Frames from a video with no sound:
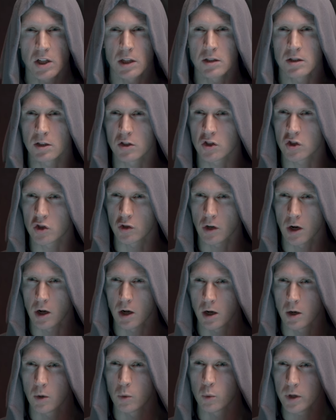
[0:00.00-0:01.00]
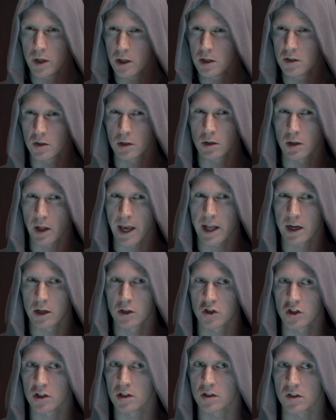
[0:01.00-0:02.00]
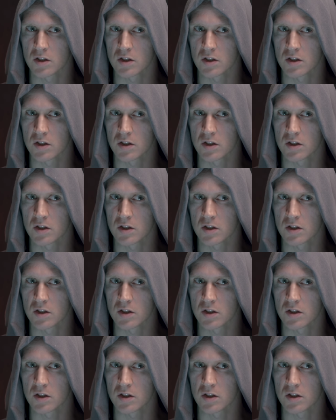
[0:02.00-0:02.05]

sensing strong weasel energy. I